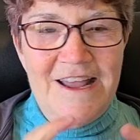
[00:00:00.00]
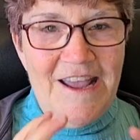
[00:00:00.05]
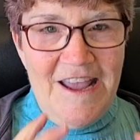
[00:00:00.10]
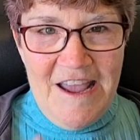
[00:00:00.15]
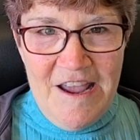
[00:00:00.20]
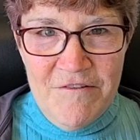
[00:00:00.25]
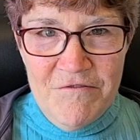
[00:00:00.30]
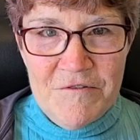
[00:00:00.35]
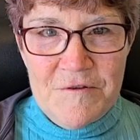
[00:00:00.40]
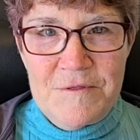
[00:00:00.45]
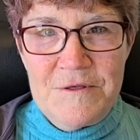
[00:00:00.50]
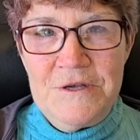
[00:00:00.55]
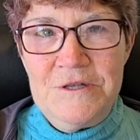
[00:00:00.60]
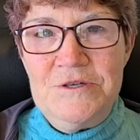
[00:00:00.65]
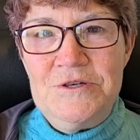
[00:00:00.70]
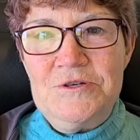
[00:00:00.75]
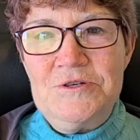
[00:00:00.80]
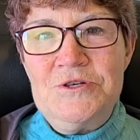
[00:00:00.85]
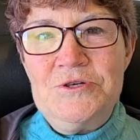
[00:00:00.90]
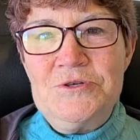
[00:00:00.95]
everything
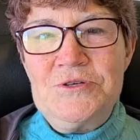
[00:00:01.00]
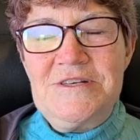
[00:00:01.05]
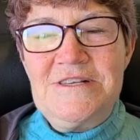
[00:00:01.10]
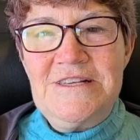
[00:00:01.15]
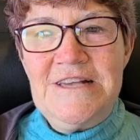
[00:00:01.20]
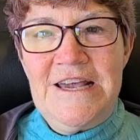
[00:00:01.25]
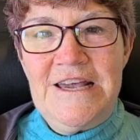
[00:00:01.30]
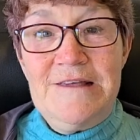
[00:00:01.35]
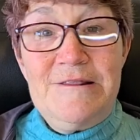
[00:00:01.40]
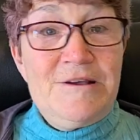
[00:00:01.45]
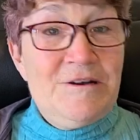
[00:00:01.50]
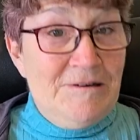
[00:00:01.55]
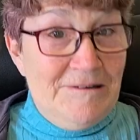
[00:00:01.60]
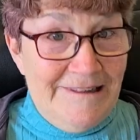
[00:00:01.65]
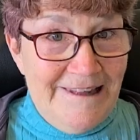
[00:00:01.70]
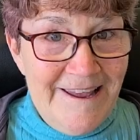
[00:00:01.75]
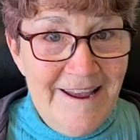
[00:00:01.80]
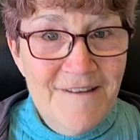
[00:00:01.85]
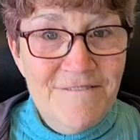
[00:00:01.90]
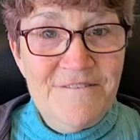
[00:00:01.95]
that you're saying. They're
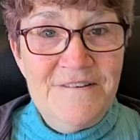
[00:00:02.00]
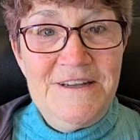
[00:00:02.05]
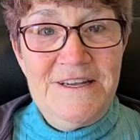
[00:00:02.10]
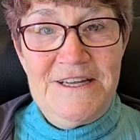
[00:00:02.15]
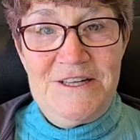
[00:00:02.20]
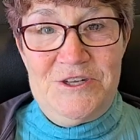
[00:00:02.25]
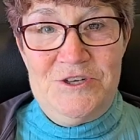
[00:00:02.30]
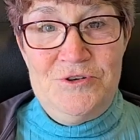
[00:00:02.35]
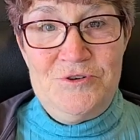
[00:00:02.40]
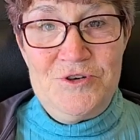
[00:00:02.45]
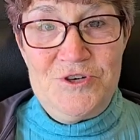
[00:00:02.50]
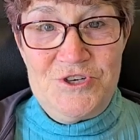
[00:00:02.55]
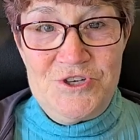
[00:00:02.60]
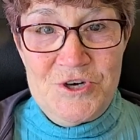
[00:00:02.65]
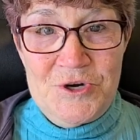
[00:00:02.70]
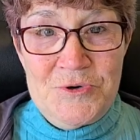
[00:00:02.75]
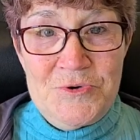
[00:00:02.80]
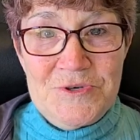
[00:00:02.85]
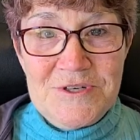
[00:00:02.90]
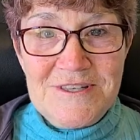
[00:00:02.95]
laughing at your
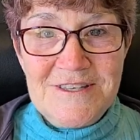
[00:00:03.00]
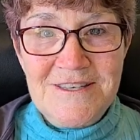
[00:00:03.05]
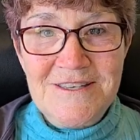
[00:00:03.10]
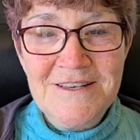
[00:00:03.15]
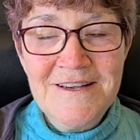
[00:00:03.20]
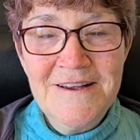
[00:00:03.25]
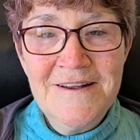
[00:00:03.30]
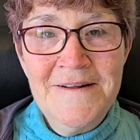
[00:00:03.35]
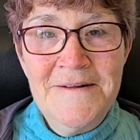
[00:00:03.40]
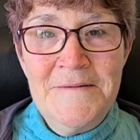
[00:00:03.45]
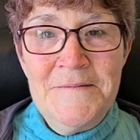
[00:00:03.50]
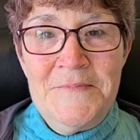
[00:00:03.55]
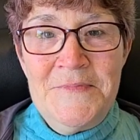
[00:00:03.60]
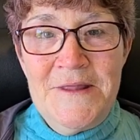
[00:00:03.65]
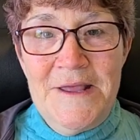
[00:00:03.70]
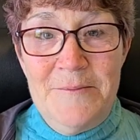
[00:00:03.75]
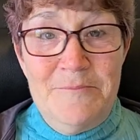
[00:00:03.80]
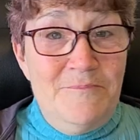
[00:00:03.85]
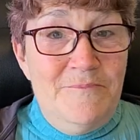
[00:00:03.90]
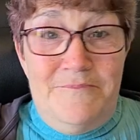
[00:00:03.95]
jokes.
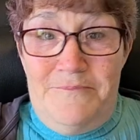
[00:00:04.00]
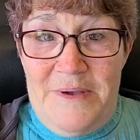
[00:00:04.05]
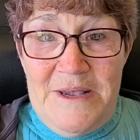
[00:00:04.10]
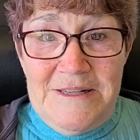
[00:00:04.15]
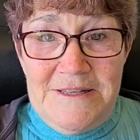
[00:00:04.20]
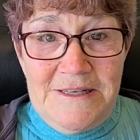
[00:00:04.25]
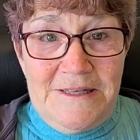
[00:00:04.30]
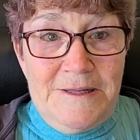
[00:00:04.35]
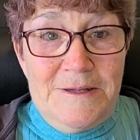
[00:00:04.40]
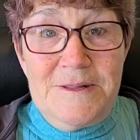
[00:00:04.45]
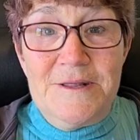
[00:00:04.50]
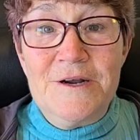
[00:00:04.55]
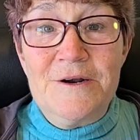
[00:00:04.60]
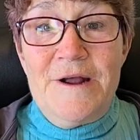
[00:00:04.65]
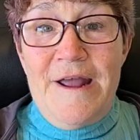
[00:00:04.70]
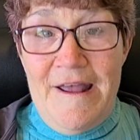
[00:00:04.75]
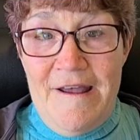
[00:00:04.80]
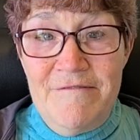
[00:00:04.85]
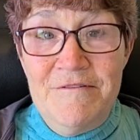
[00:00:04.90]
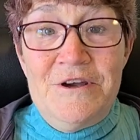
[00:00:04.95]
Basically, they're
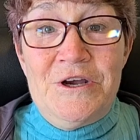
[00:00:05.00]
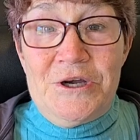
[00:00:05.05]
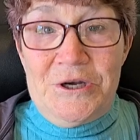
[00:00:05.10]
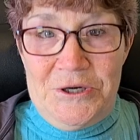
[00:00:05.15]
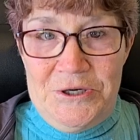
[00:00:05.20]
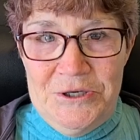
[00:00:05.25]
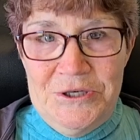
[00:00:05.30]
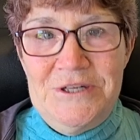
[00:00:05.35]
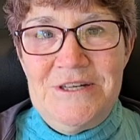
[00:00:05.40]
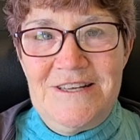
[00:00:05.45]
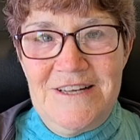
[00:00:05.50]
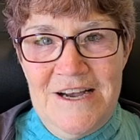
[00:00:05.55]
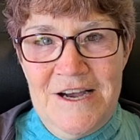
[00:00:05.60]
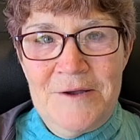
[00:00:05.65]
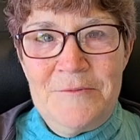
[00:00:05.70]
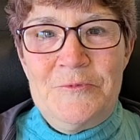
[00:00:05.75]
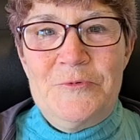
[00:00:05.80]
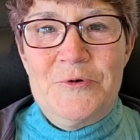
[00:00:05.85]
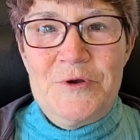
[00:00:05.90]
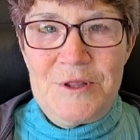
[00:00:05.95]
having a good
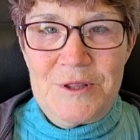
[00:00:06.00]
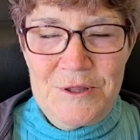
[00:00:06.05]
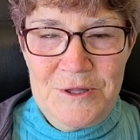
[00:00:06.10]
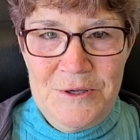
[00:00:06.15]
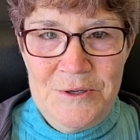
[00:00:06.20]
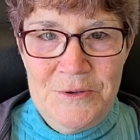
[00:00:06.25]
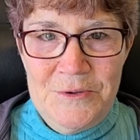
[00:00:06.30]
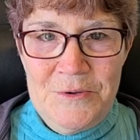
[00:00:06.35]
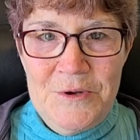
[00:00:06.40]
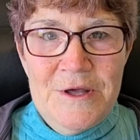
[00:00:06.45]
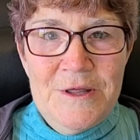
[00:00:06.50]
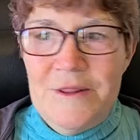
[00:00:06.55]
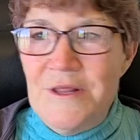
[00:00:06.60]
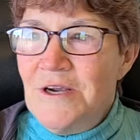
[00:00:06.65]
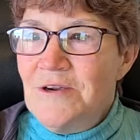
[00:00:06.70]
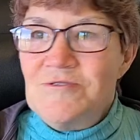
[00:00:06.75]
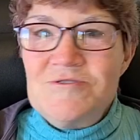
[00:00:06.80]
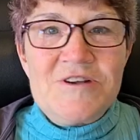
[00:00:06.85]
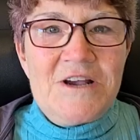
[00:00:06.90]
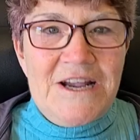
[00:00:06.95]
time with you.
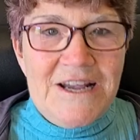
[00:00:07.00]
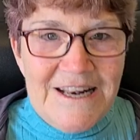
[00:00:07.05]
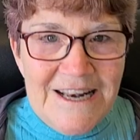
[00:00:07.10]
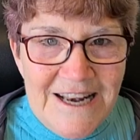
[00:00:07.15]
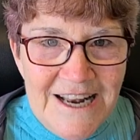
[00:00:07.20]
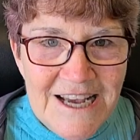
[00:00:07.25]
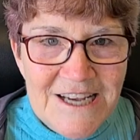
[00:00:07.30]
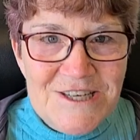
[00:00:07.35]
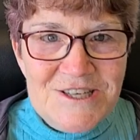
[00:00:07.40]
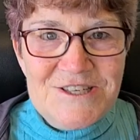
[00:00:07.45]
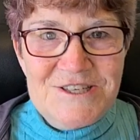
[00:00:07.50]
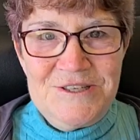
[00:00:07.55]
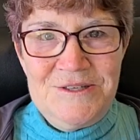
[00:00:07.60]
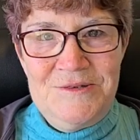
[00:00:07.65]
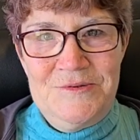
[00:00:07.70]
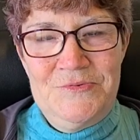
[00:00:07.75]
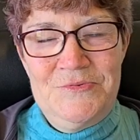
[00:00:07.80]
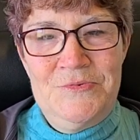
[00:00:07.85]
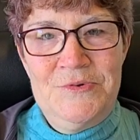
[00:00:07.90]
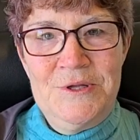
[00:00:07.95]
There's a
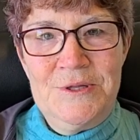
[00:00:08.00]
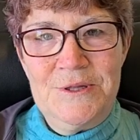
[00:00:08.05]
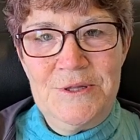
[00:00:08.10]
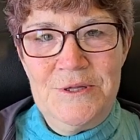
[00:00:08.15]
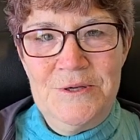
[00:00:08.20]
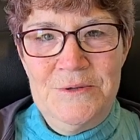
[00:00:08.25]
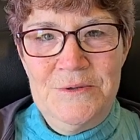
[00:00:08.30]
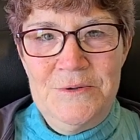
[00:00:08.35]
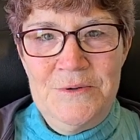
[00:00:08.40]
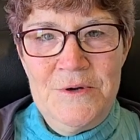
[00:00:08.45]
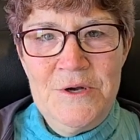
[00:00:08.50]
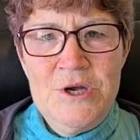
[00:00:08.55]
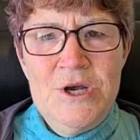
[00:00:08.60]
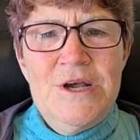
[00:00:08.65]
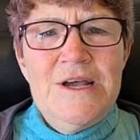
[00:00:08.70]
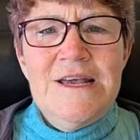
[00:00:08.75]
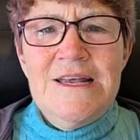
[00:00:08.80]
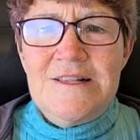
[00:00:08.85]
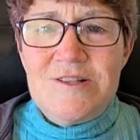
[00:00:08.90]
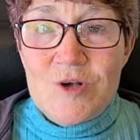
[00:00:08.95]
connection with you.
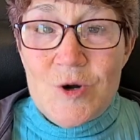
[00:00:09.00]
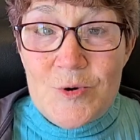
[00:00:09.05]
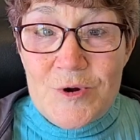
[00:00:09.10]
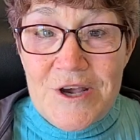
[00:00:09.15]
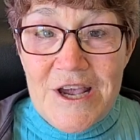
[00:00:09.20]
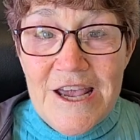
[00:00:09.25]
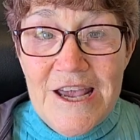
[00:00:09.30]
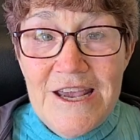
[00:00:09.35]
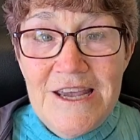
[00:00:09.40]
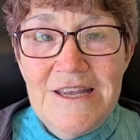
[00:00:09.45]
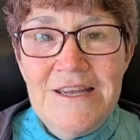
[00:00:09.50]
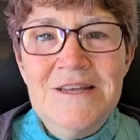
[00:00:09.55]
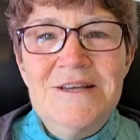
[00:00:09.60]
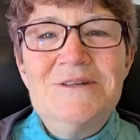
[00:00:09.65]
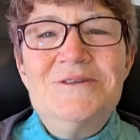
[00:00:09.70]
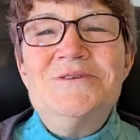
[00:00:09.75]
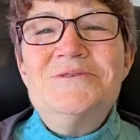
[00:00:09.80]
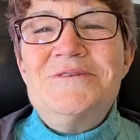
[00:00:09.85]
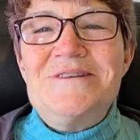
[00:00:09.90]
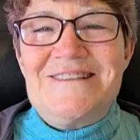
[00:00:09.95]
It's okay
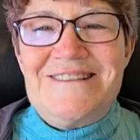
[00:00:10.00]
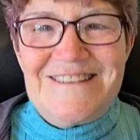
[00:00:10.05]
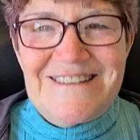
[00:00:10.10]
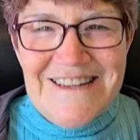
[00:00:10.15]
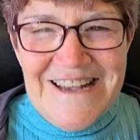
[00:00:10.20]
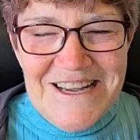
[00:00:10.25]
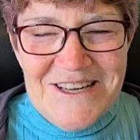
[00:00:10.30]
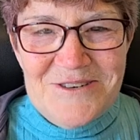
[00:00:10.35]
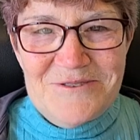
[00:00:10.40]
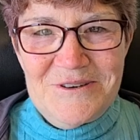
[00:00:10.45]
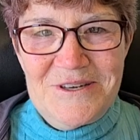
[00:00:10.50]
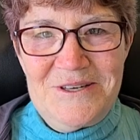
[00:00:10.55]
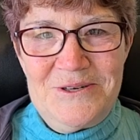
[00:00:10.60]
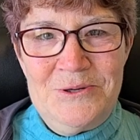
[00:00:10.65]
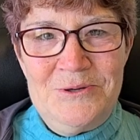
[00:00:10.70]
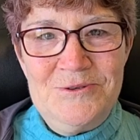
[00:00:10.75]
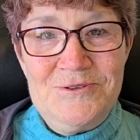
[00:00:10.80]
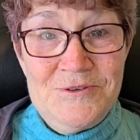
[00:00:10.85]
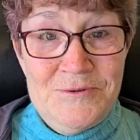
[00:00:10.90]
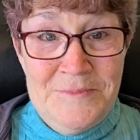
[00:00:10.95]
to exaggerate
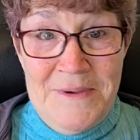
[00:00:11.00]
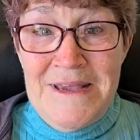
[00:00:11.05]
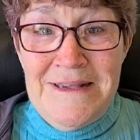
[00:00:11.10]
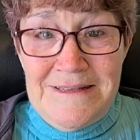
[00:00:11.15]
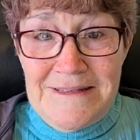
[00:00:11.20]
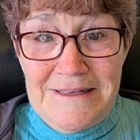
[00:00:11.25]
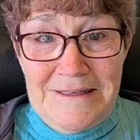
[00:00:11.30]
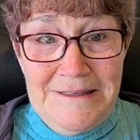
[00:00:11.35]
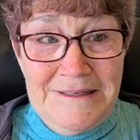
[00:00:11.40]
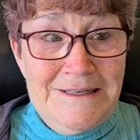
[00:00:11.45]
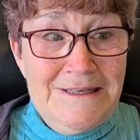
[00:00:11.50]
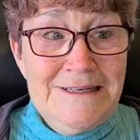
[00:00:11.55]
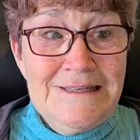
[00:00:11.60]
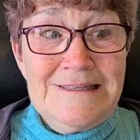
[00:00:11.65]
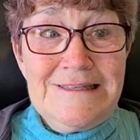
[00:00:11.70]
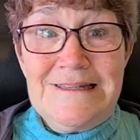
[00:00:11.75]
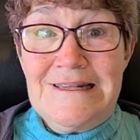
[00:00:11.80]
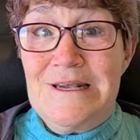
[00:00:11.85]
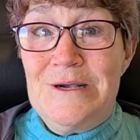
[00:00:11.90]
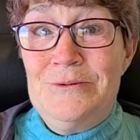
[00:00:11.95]
also. Basically, it's
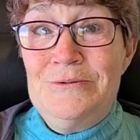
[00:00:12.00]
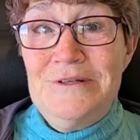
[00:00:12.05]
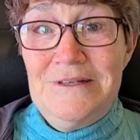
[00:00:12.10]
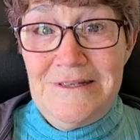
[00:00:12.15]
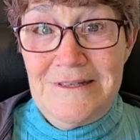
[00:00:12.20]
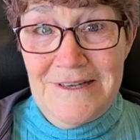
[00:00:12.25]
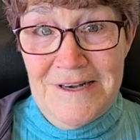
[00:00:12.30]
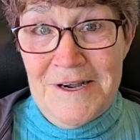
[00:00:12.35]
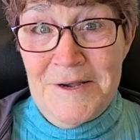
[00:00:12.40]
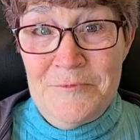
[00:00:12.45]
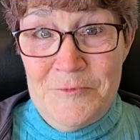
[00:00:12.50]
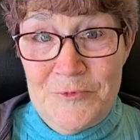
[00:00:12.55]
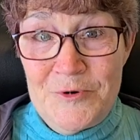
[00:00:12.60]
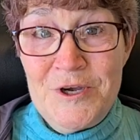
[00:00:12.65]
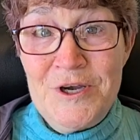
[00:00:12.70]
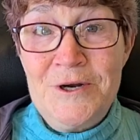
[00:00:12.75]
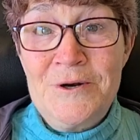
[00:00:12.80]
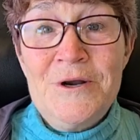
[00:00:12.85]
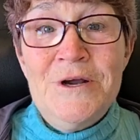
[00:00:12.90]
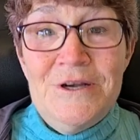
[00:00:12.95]
the only time
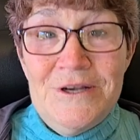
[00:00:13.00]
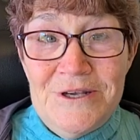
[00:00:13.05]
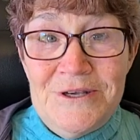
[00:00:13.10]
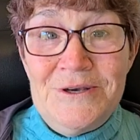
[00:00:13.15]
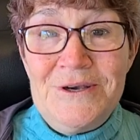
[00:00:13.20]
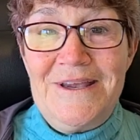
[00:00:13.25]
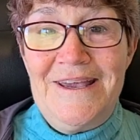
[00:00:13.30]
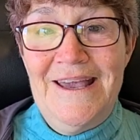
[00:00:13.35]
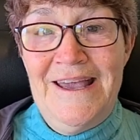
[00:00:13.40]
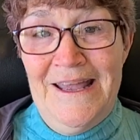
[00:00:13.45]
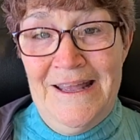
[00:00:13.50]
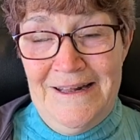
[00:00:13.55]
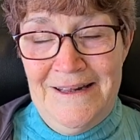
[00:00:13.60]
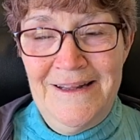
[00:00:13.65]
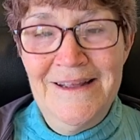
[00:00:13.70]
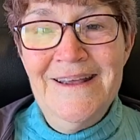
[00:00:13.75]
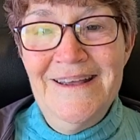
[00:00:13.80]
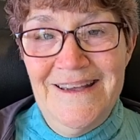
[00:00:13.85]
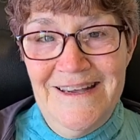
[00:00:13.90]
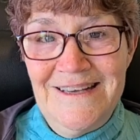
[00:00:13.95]
where you can
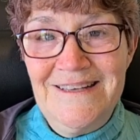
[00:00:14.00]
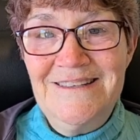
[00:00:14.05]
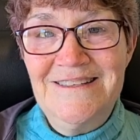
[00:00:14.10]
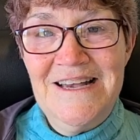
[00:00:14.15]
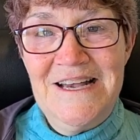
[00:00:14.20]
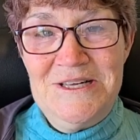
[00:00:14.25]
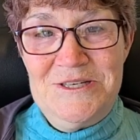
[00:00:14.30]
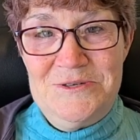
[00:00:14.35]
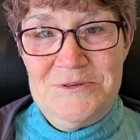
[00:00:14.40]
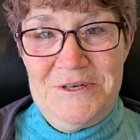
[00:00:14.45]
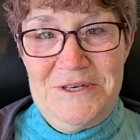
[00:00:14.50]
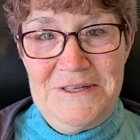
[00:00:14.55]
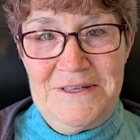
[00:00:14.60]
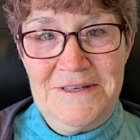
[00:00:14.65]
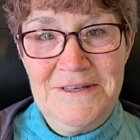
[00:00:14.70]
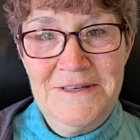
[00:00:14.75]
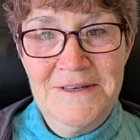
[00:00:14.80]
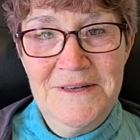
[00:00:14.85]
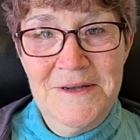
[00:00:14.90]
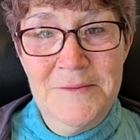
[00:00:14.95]
exaggerate
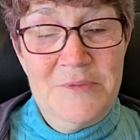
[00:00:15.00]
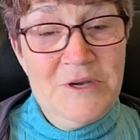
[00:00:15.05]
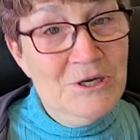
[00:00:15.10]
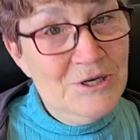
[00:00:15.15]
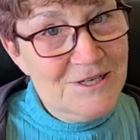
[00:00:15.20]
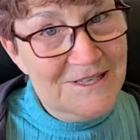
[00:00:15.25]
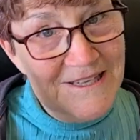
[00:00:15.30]
because